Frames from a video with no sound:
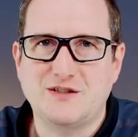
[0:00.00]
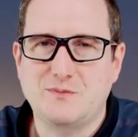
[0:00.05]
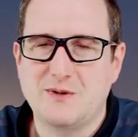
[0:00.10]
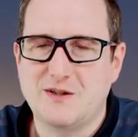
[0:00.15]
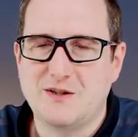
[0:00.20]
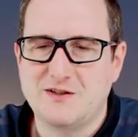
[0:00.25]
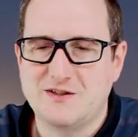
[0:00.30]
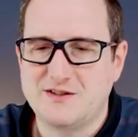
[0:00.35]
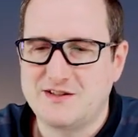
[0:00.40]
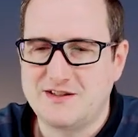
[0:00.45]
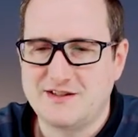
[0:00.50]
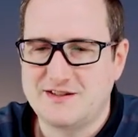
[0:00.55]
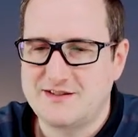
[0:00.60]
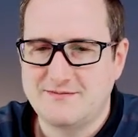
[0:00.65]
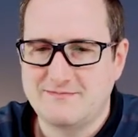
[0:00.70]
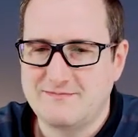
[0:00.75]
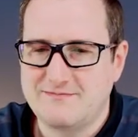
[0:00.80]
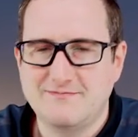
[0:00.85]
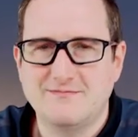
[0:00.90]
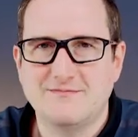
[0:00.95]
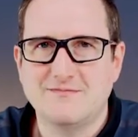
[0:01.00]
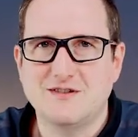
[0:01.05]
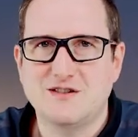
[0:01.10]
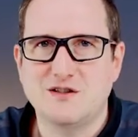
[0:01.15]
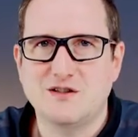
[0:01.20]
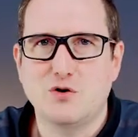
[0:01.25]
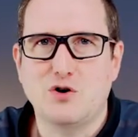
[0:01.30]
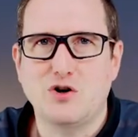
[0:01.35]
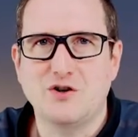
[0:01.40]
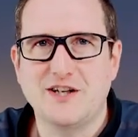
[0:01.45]
because it's
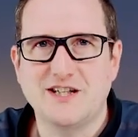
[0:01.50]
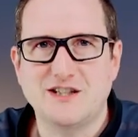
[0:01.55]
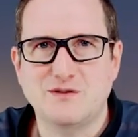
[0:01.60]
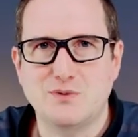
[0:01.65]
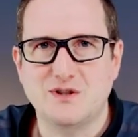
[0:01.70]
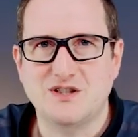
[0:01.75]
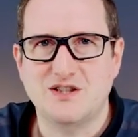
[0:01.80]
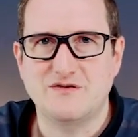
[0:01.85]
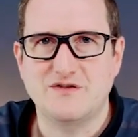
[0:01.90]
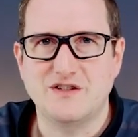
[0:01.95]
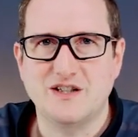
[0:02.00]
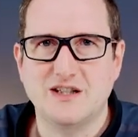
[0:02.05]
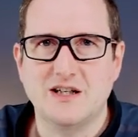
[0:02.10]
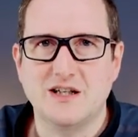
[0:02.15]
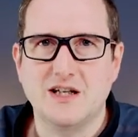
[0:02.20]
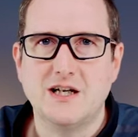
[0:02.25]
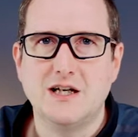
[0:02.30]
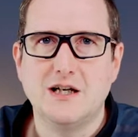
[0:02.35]
so context specific.